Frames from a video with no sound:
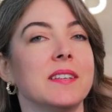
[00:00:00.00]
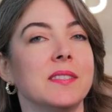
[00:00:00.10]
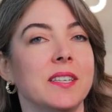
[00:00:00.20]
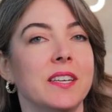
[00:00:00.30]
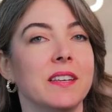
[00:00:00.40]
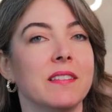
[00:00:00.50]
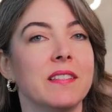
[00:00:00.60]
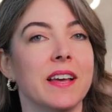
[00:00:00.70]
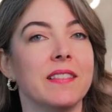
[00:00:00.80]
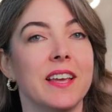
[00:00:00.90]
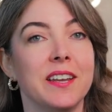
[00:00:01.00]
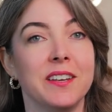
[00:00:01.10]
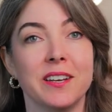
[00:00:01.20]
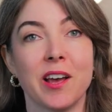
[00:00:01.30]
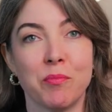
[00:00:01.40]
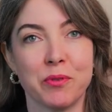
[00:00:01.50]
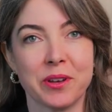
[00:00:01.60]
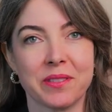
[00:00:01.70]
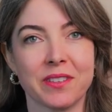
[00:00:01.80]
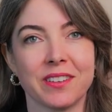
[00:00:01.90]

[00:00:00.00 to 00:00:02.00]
I see that they need help with.